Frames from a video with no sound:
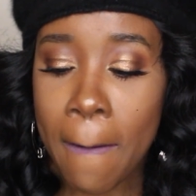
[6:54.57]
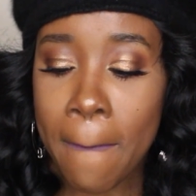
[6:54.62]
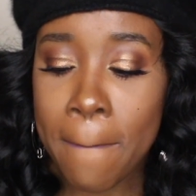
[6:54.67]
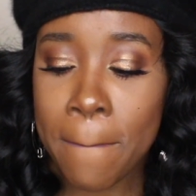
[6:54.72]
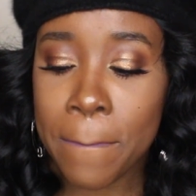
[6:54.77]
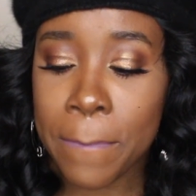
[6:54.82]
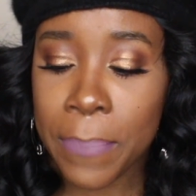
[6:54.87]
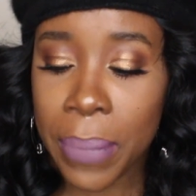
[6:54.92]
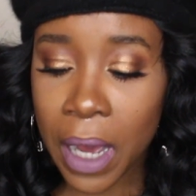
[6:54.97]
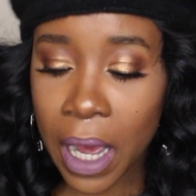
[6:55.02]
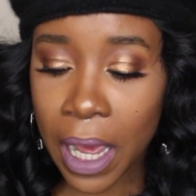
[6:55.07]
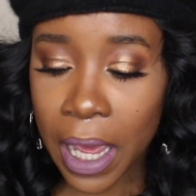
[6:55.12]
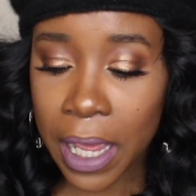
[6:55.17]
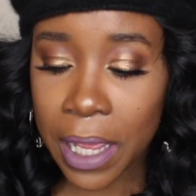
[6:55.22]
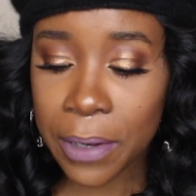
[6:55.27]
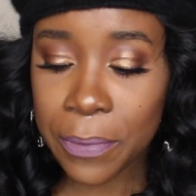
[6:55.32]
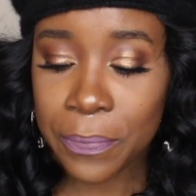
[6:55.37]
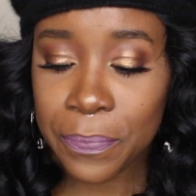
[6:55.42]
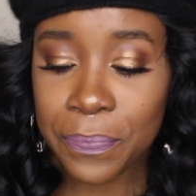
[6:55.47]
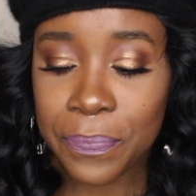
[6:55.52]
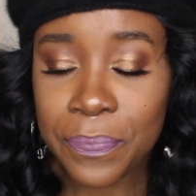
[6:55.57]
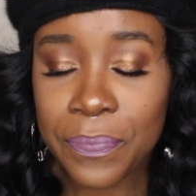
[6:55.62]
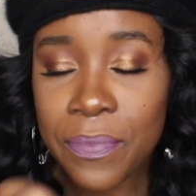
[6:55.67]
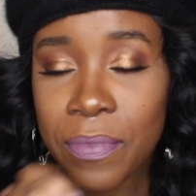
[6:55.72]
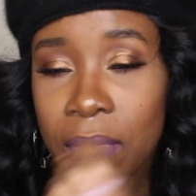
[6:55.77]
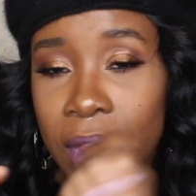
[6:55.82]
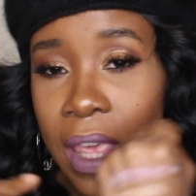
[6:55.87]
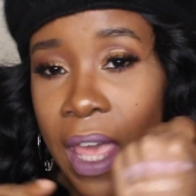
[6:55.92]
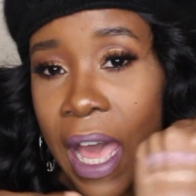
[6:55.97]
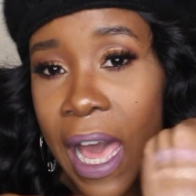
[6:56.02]
But
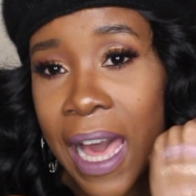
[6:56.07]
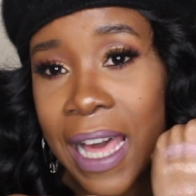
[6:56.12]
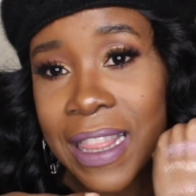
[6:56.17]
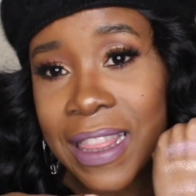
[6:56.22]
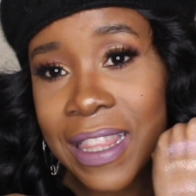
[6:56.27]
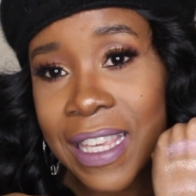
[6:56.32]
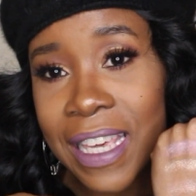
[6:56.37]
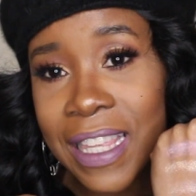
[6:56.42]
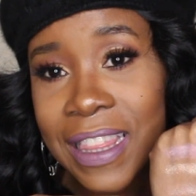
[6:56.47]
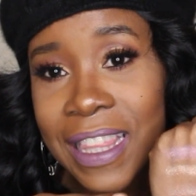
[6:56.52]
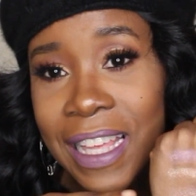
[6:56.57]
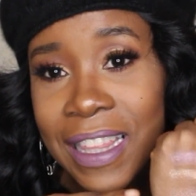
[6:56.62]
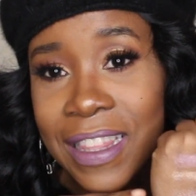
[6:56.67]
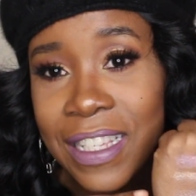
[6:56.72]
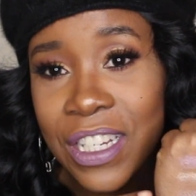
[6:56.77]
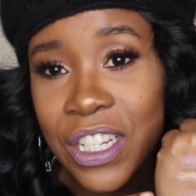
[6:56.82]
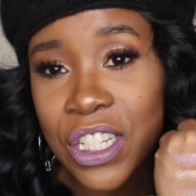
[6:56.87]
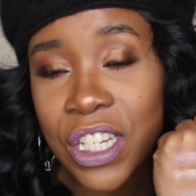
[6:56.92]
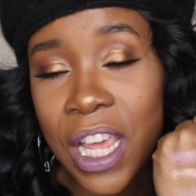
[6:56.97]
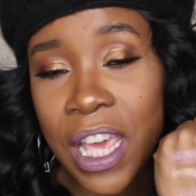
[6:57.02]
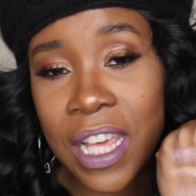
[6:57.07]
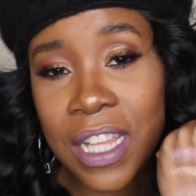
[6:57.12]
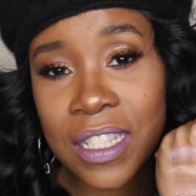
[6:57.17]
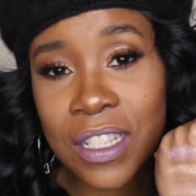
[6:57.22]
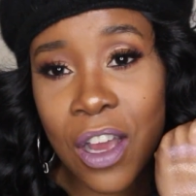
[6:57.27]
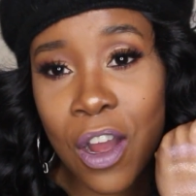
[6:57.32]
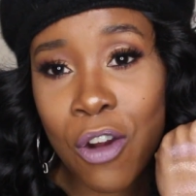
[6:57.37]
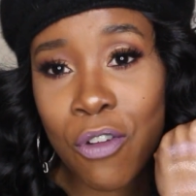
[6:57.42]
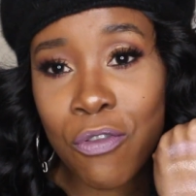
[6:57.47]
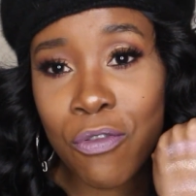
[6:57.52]
I think that the shades
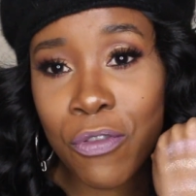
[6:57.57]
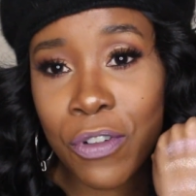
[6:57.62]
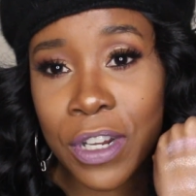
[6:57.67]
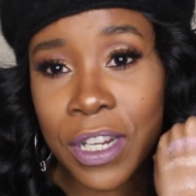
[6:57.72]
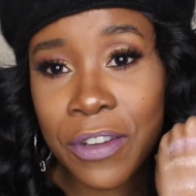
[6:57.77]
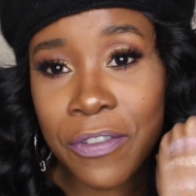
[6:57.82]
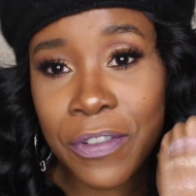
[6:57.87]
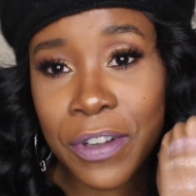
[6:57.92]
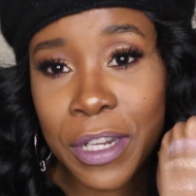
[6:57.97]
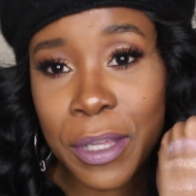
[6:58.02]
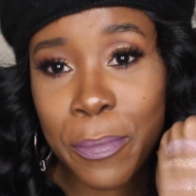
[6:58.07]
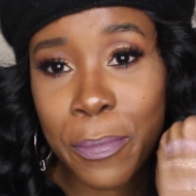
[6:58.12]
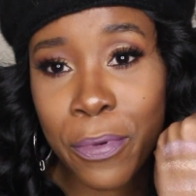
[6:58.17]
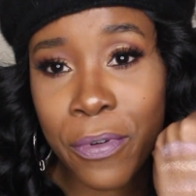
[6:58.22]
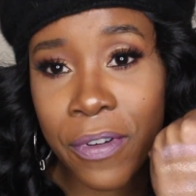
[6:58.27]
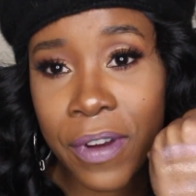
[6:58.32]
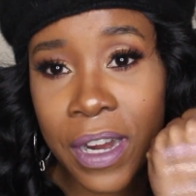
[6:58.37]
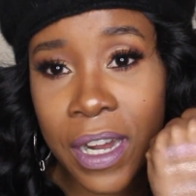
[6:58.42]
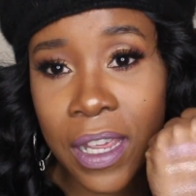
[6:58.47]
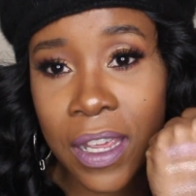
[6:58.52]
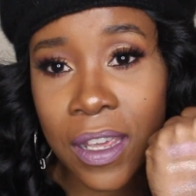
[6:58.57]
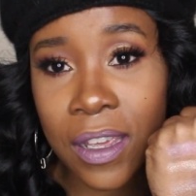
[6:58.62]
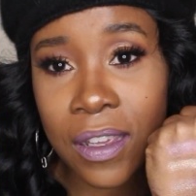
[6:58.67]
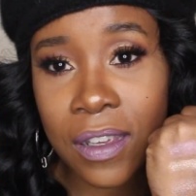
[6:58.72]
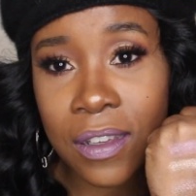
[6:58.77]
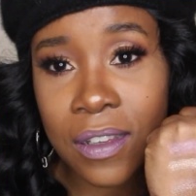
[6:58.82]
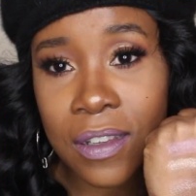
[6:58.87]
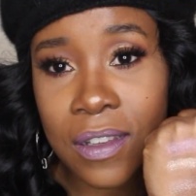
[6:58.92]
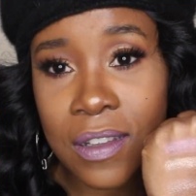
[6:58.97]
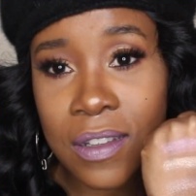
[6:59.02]
are really
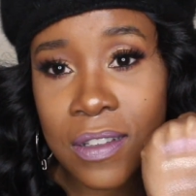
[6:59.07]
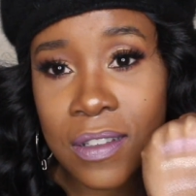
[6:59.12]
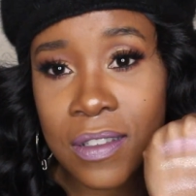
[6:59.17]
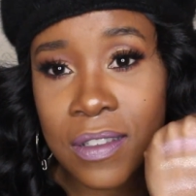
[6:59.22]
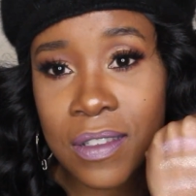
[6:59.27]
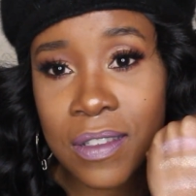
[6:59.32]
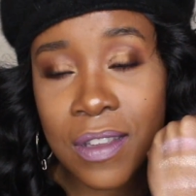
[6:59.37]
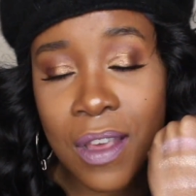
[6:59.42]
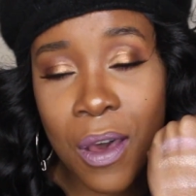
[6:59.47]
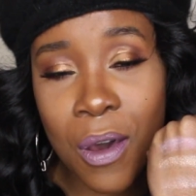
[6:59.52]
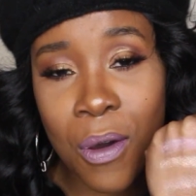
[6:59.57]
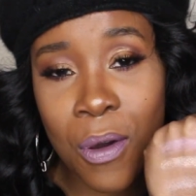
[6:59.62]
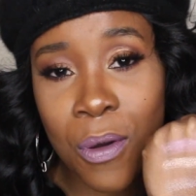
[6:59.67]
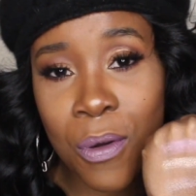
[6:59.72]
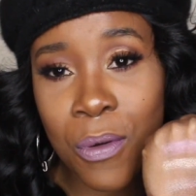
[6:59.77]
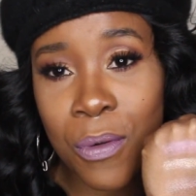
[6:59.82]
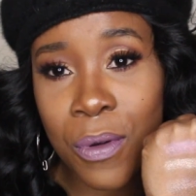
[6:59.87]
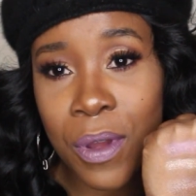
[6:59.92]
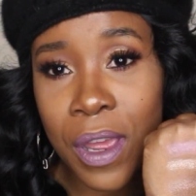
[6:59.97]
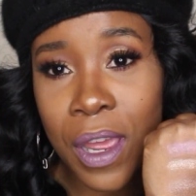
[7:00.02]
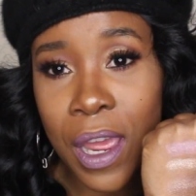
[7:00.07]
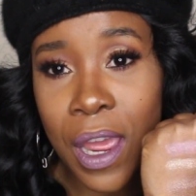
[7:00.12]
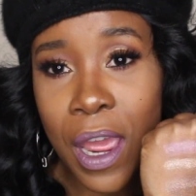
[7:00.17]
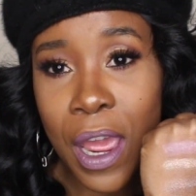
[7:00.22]
pretty. So,